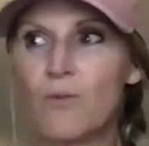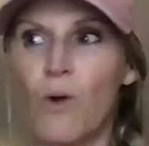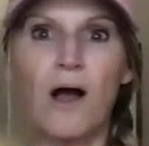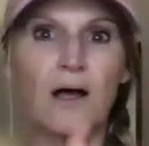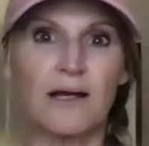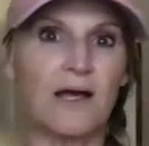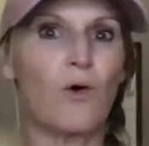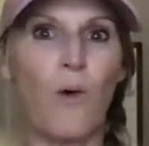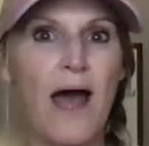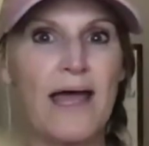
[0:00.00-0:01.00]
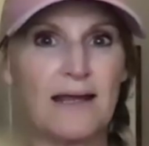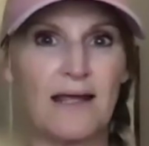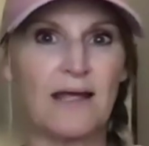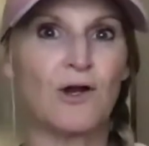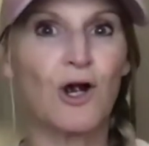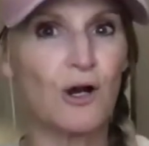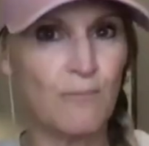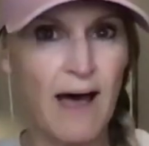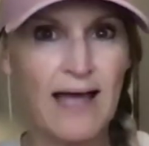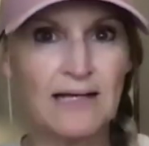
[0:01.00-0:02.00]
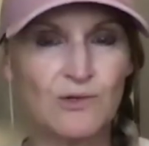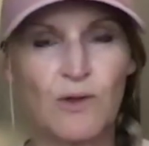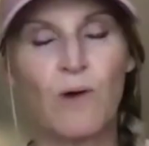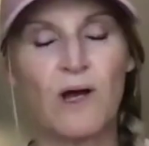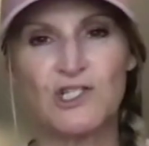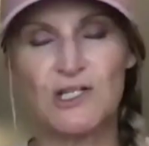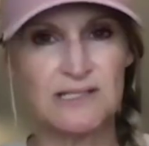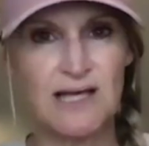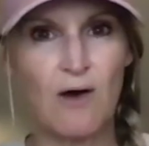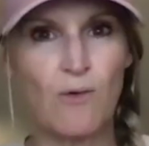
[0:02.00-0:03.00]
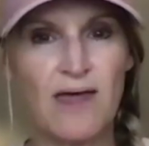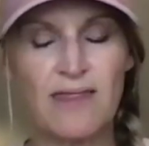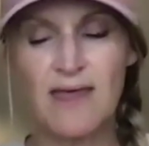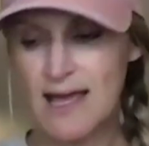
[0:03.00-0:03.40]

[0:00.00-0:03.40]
what could it quiet in her mind with what she's dealt with?